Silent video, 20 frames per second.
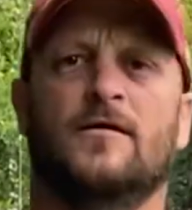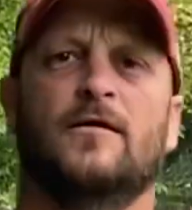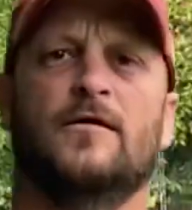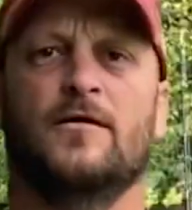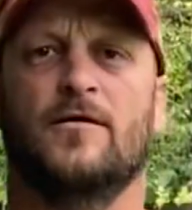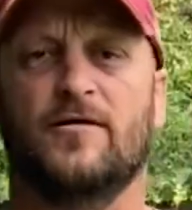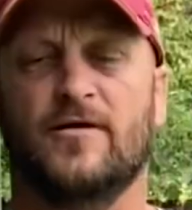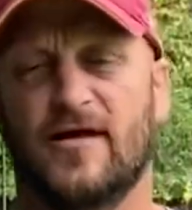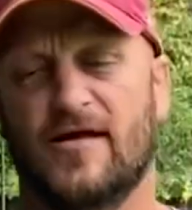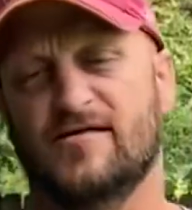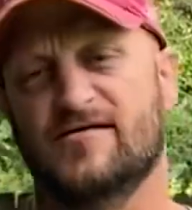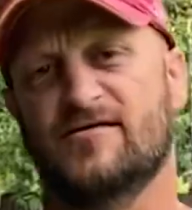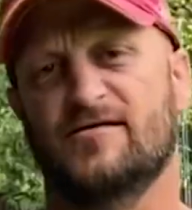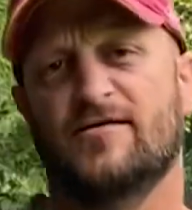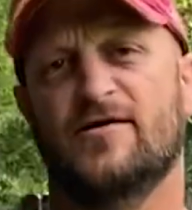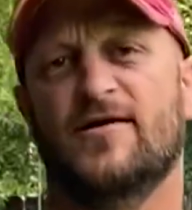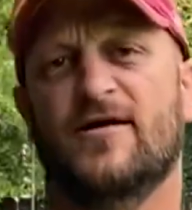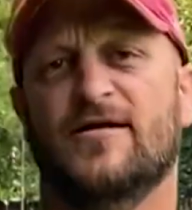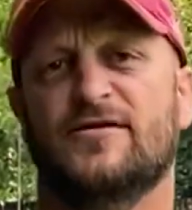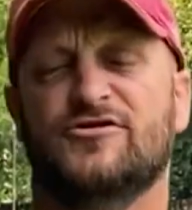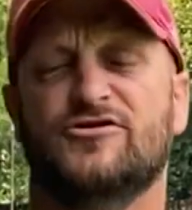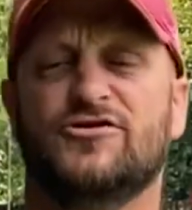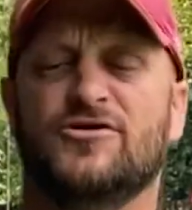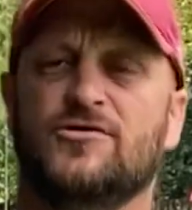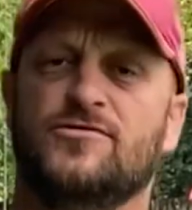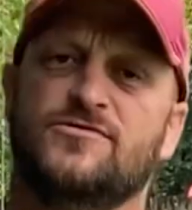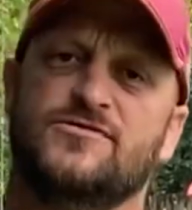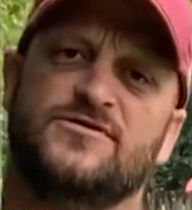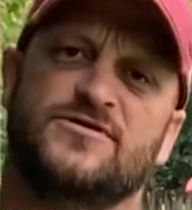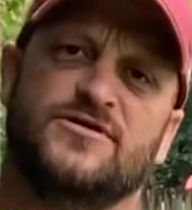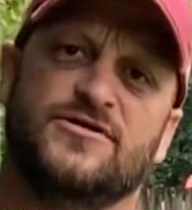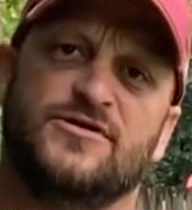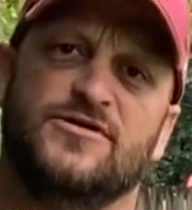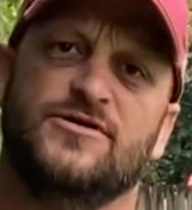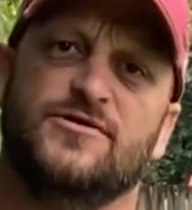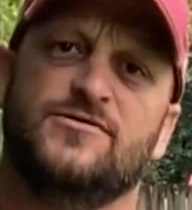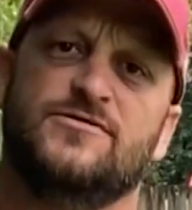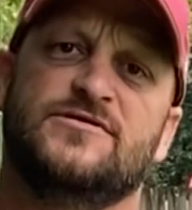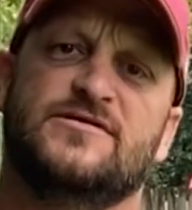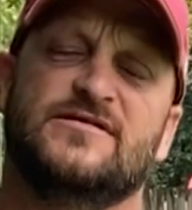Okay, so now I chose to
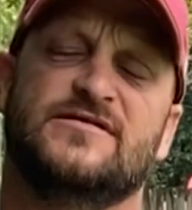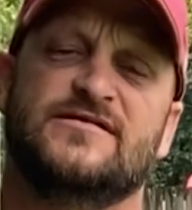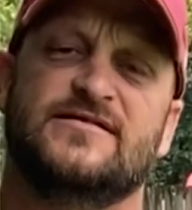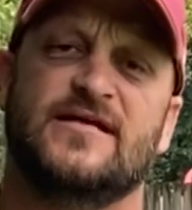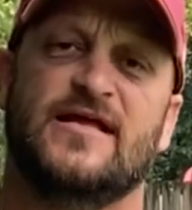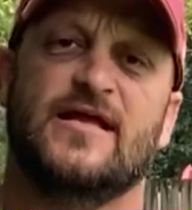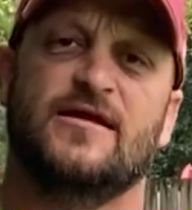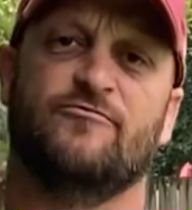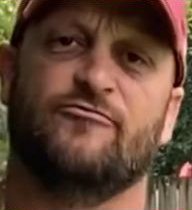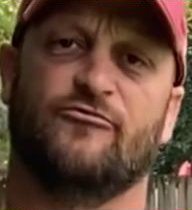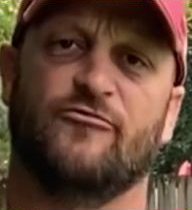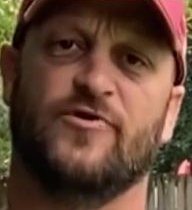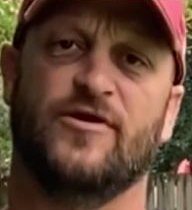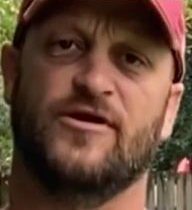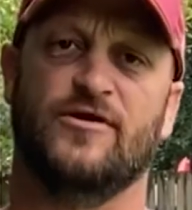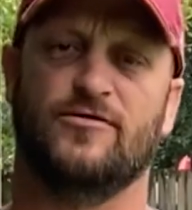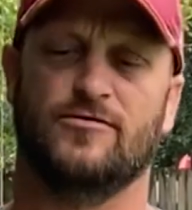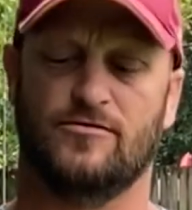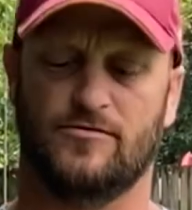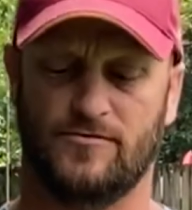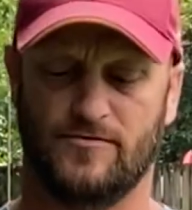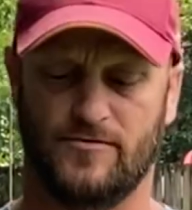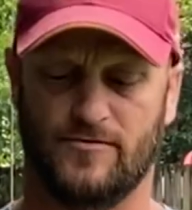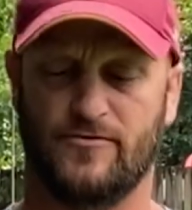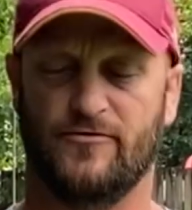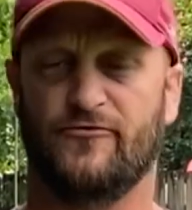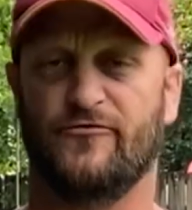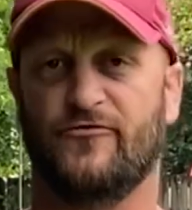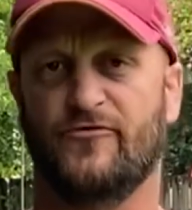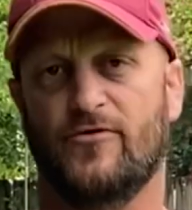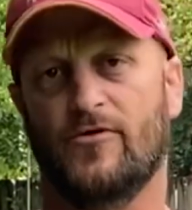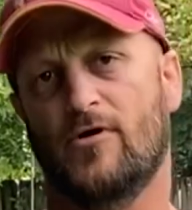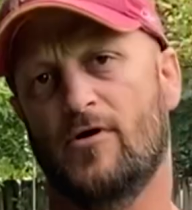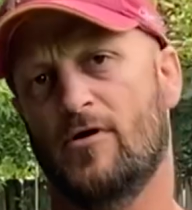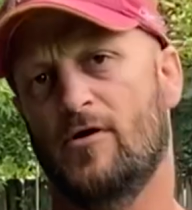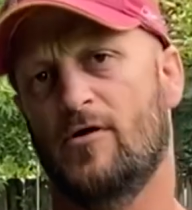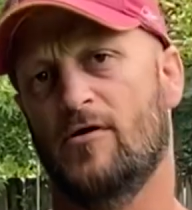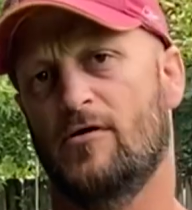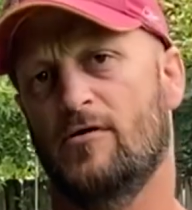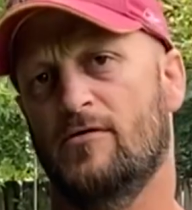use the same reel for
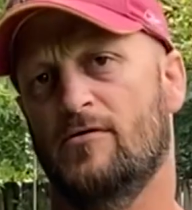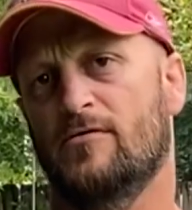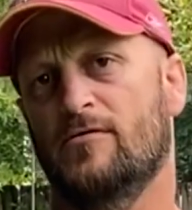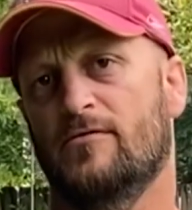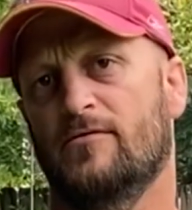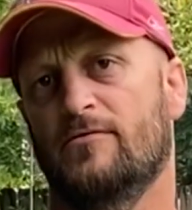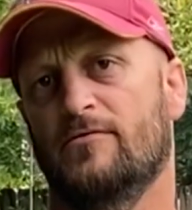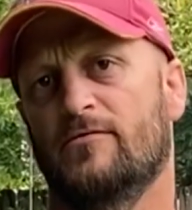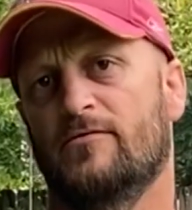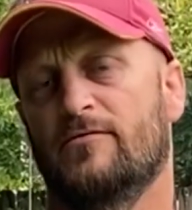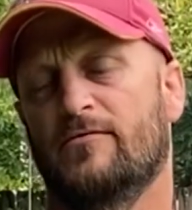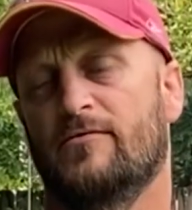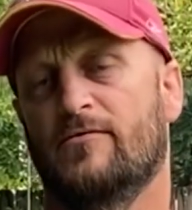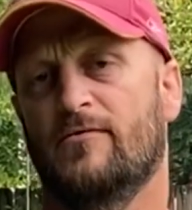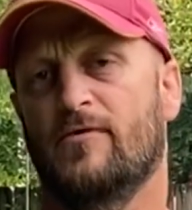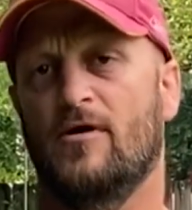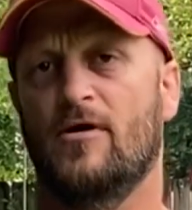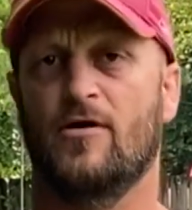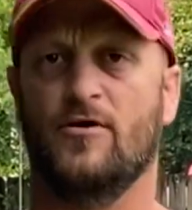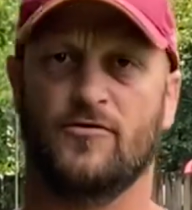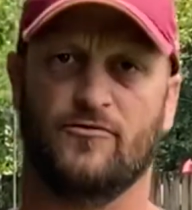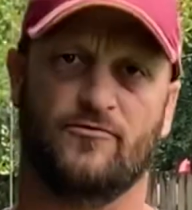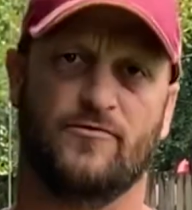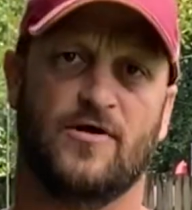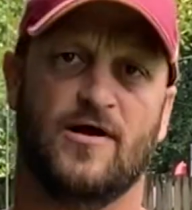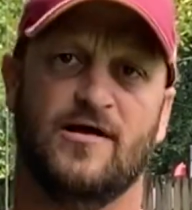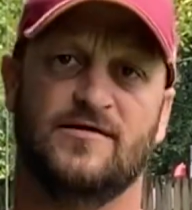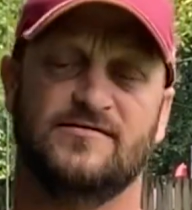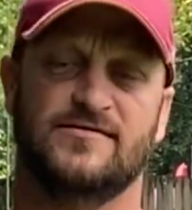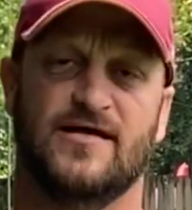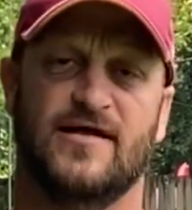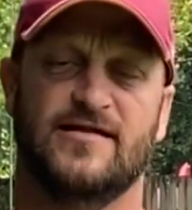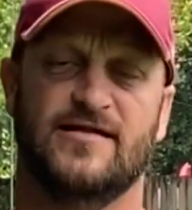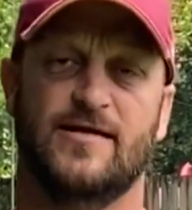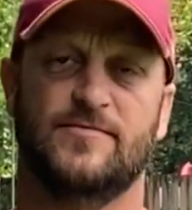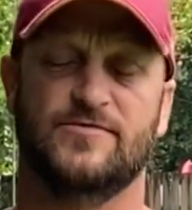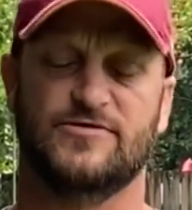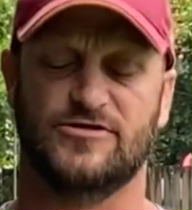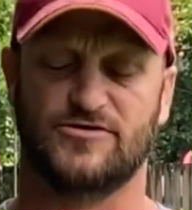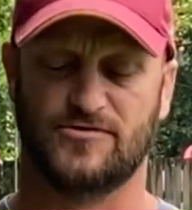all the rods that I
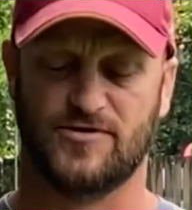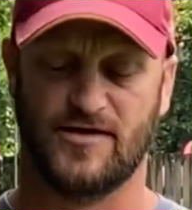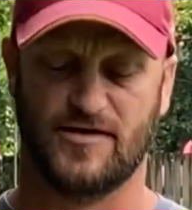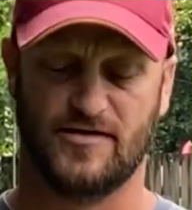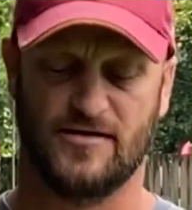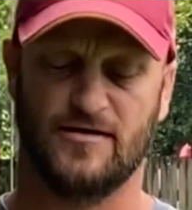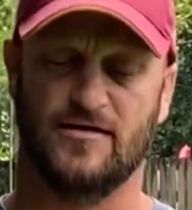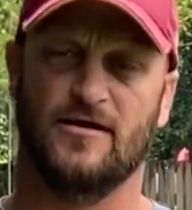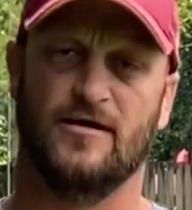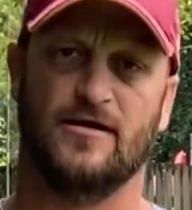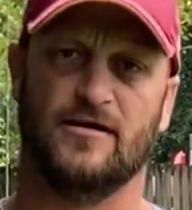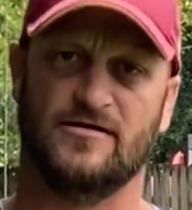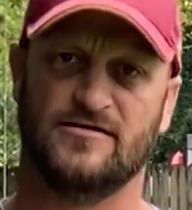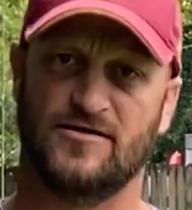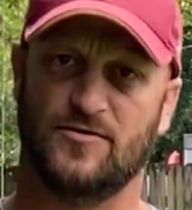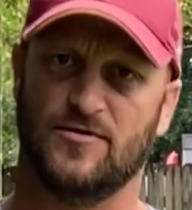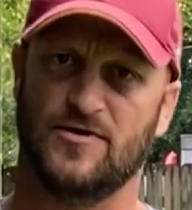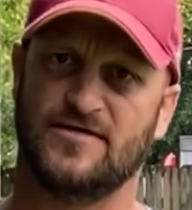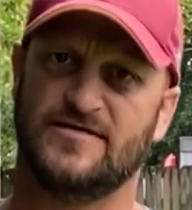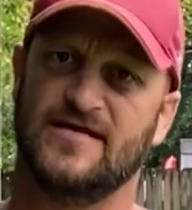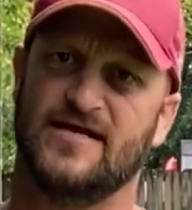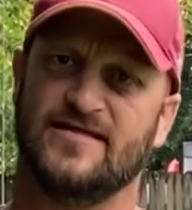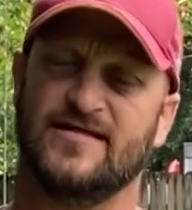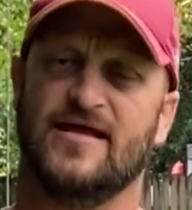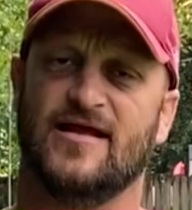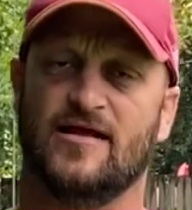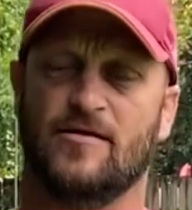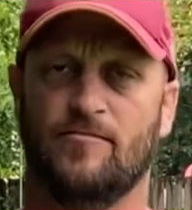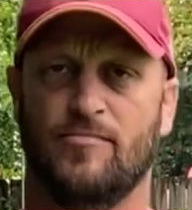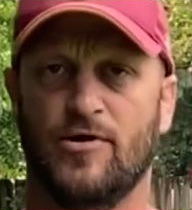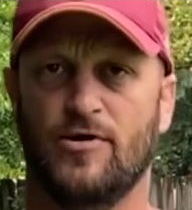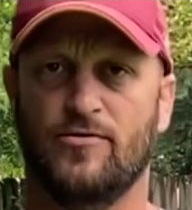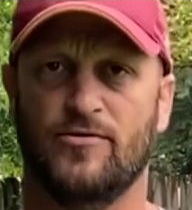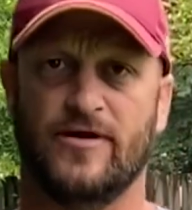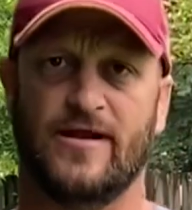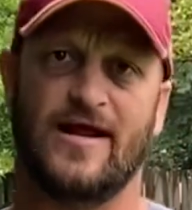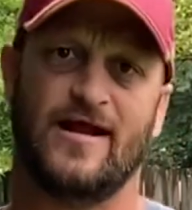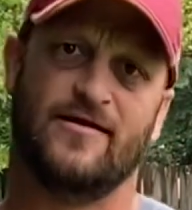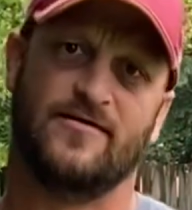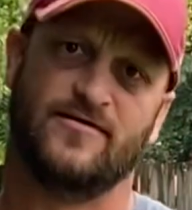demonstrate. So I want to take that
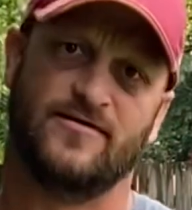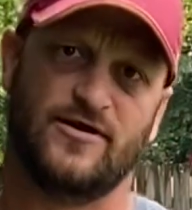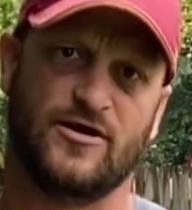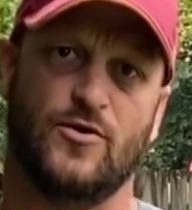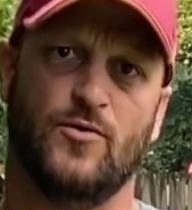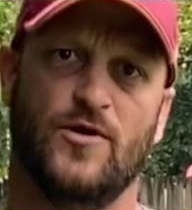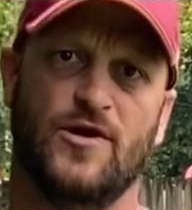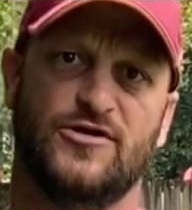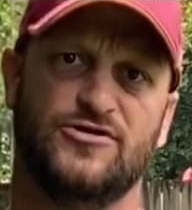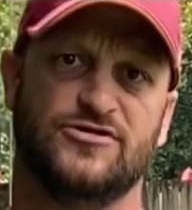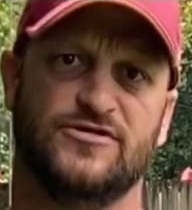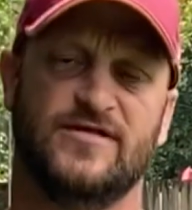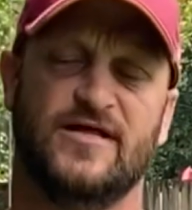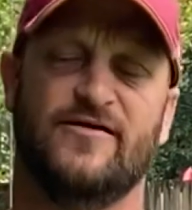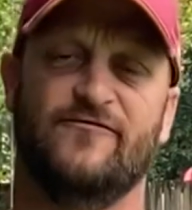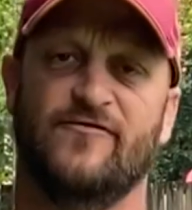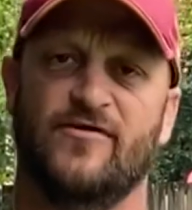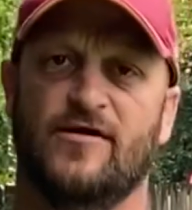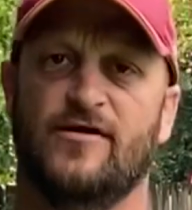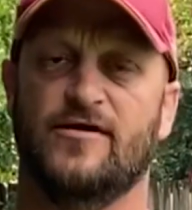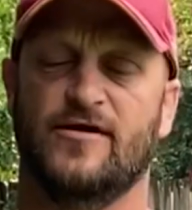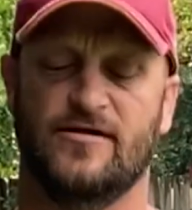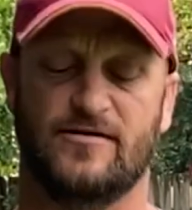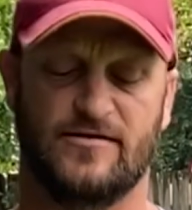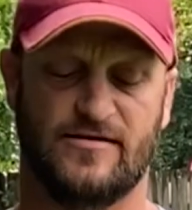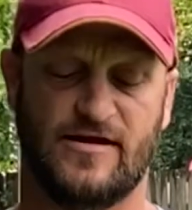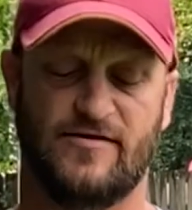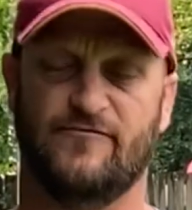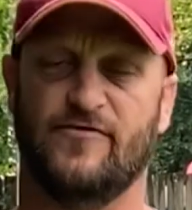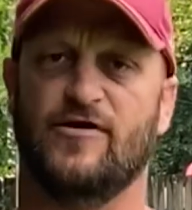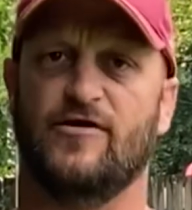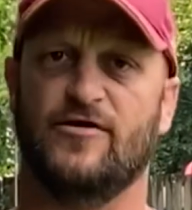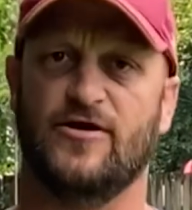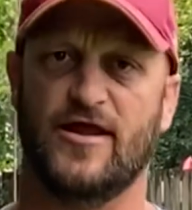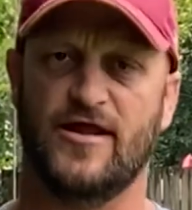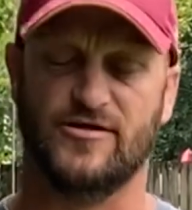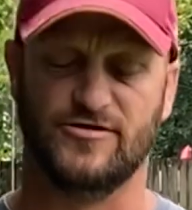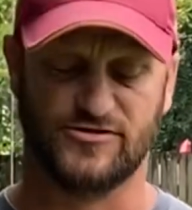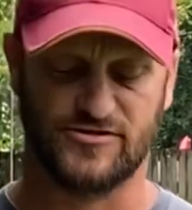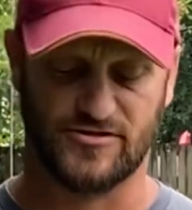component out of the equation, that
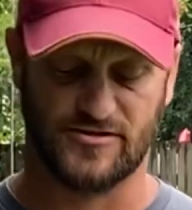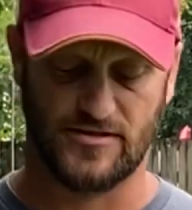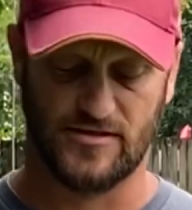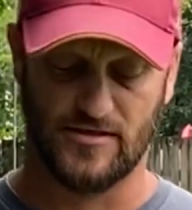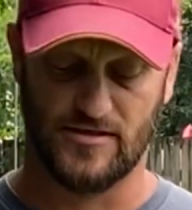variation.